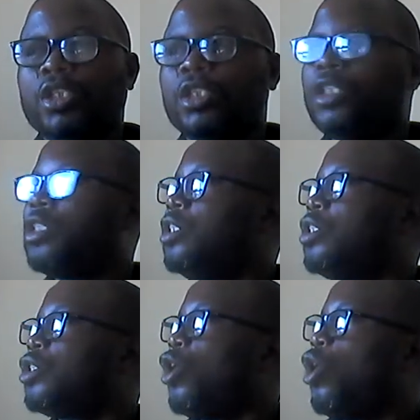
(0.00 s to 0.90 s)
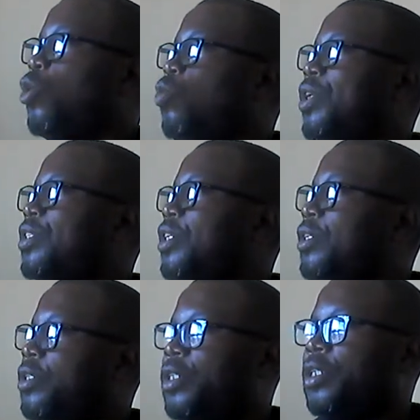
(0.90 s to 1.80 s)
it is always
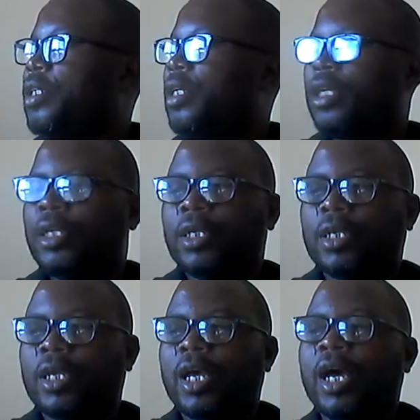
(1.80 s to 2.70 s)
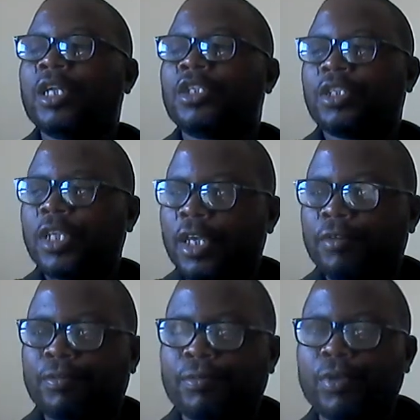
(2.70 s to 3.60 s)
easy and safe
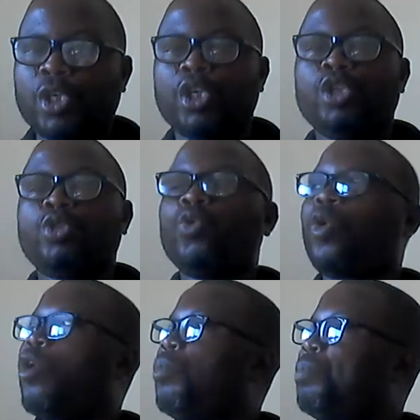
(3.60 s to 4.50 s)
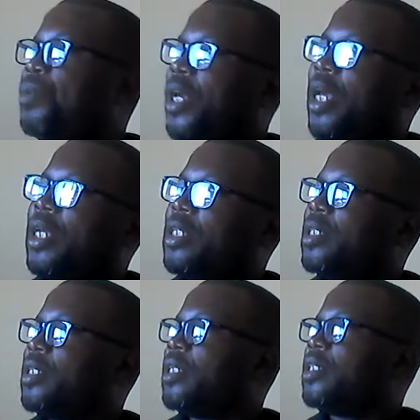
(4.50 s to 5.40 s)
to compare
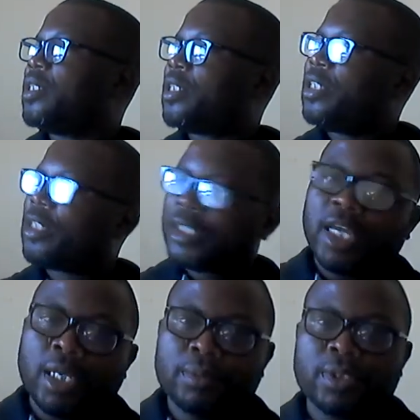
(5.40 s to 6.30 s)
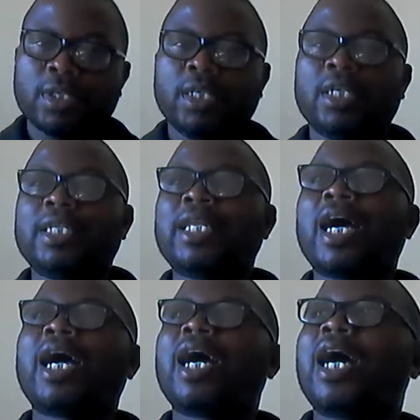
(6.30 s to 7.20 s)
systems that
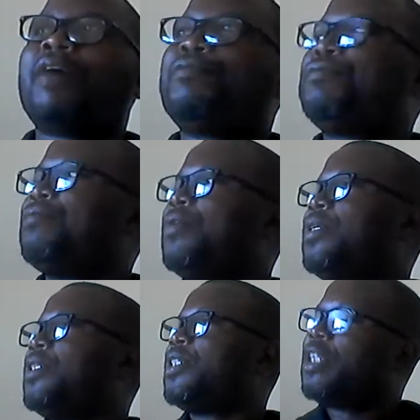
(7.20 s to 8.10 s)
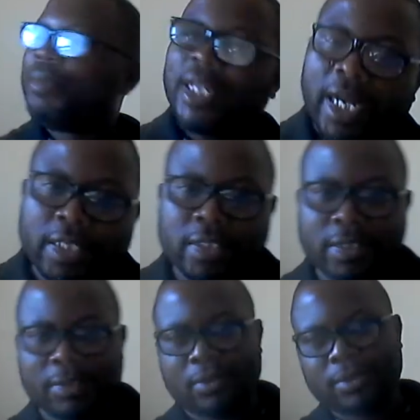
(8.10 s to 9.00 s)
have
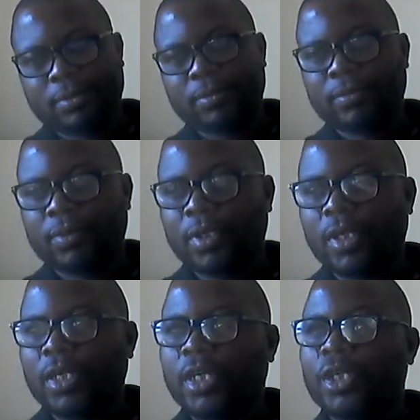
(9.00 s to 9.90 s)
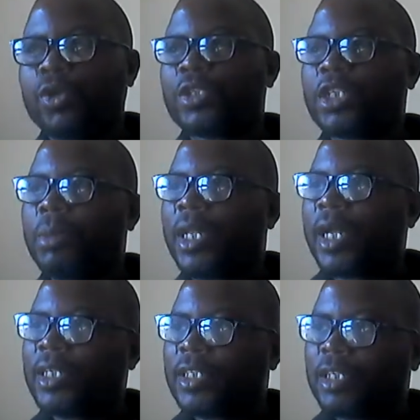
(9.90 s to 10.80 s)
similarities. The
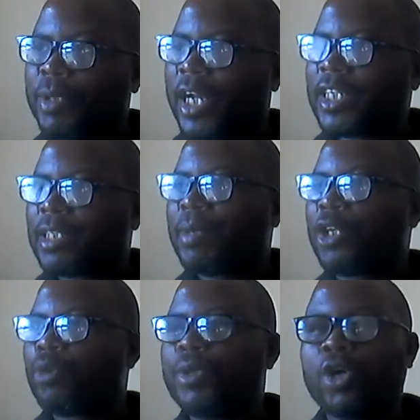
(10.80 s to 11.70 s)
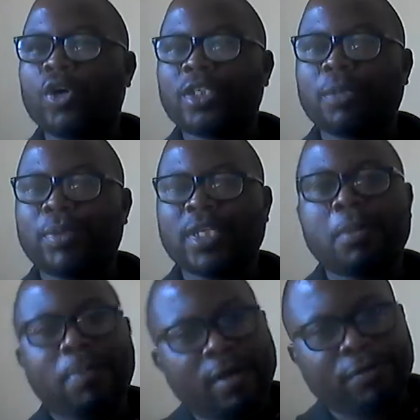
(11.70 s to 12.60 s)
similarity might not be
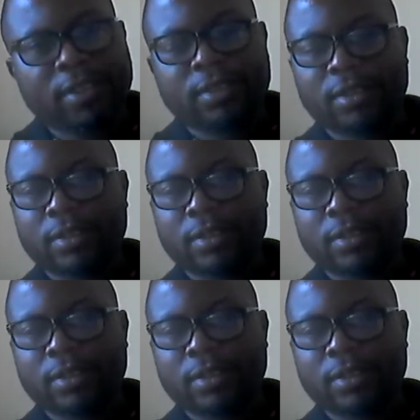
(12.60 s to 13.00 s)
100% perfect,